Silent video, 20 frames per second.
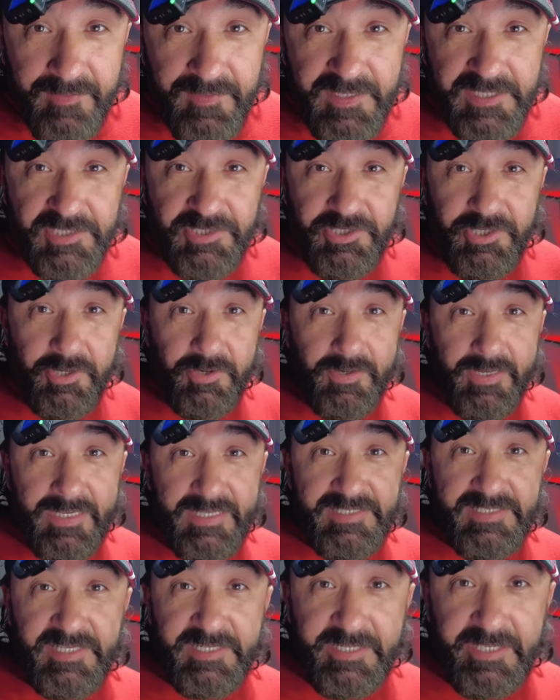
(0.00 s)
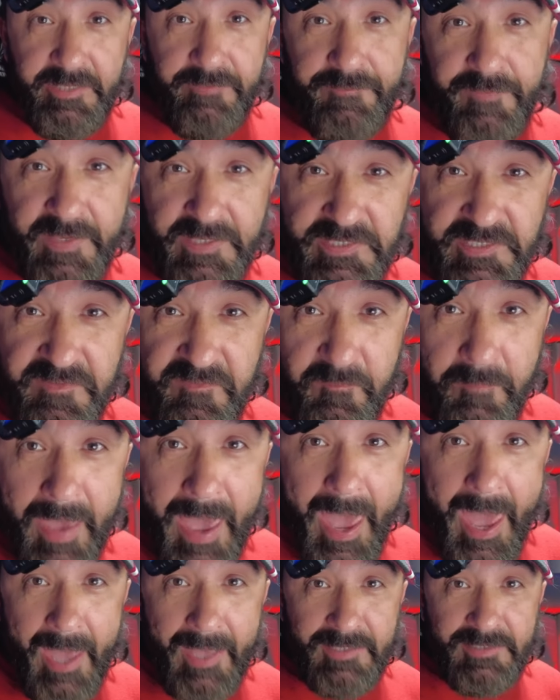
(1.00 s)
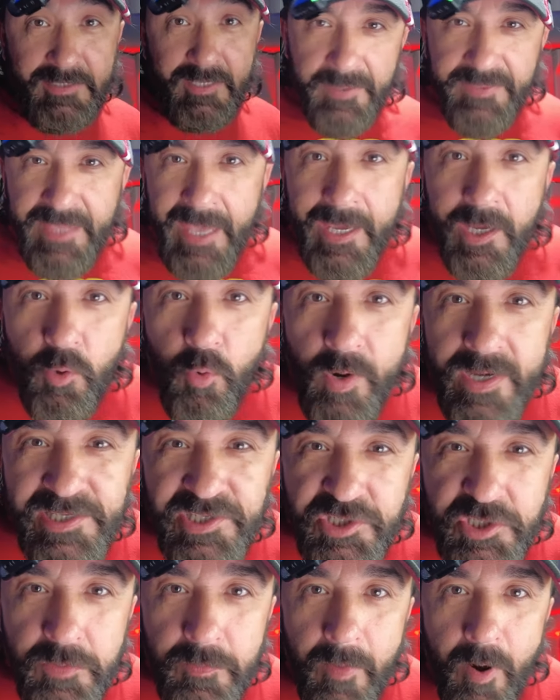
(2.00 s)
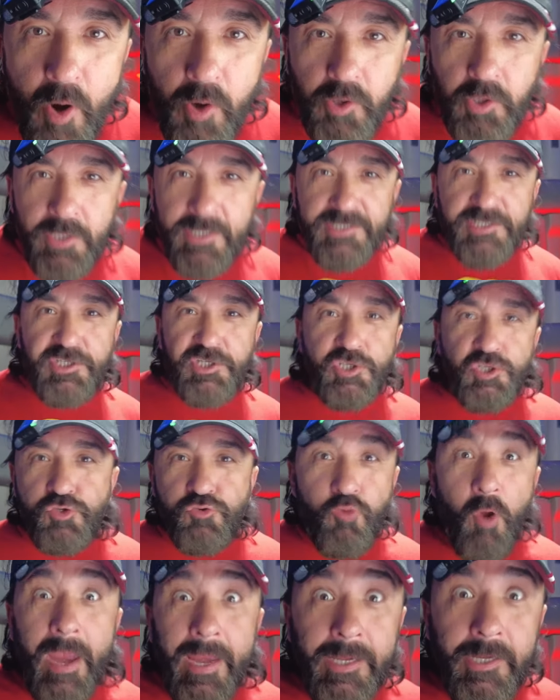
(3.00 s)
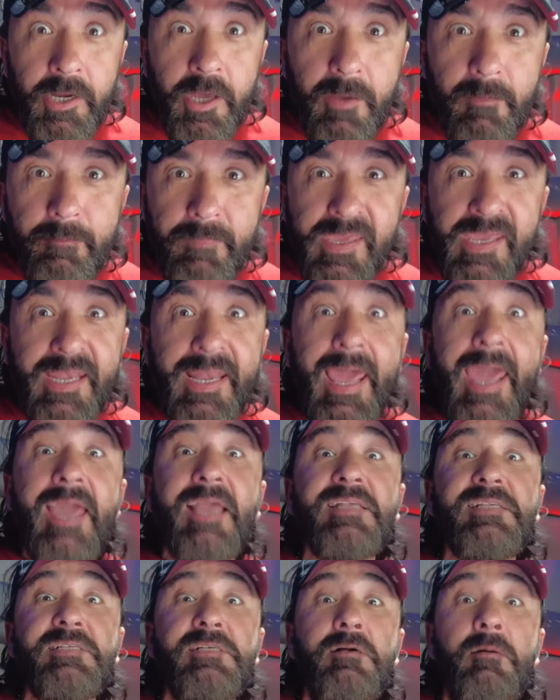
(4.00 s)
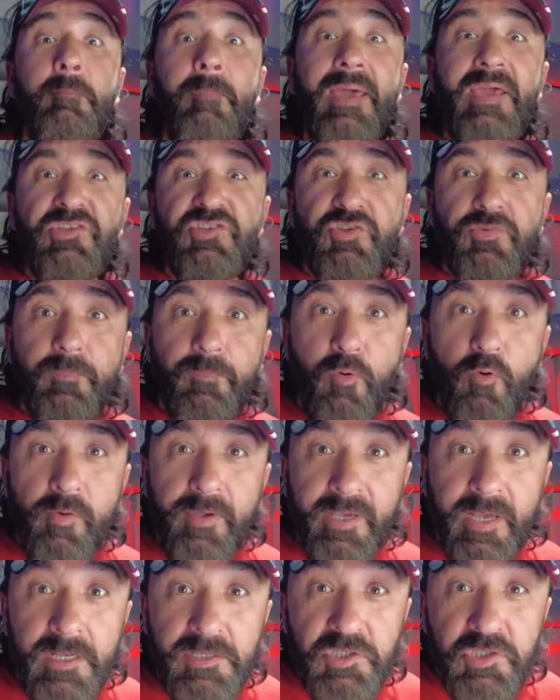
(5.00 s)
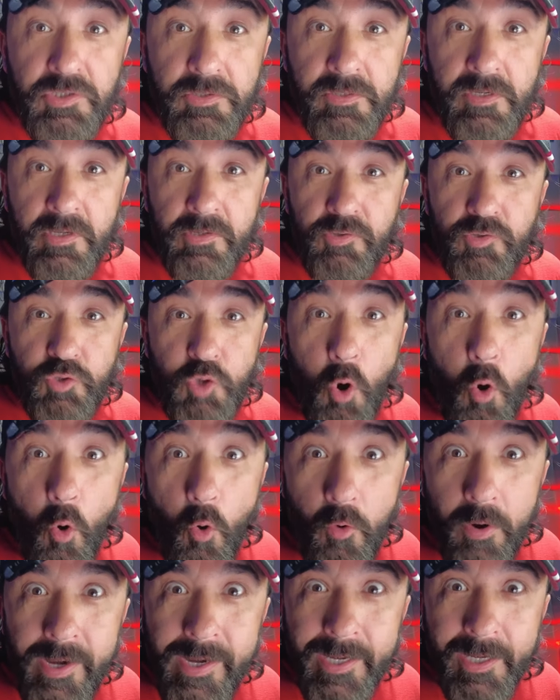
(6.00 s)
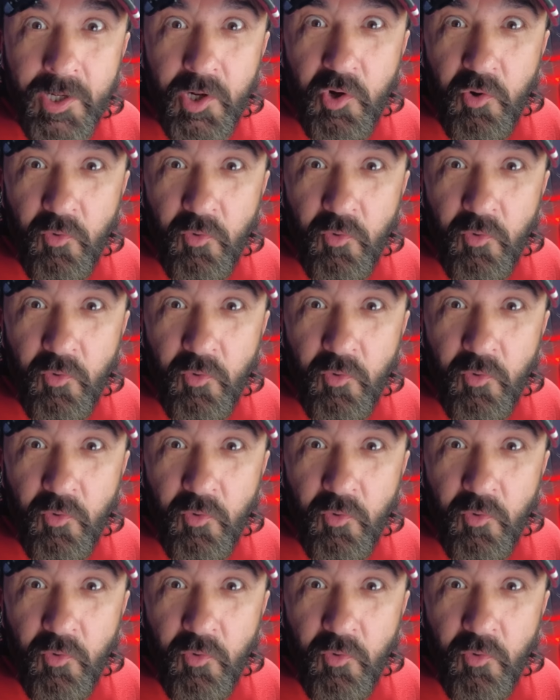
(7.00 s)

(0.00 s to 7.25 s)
this year is the defensive backs. But that question mark could straighten up and be an exclamation point because Torian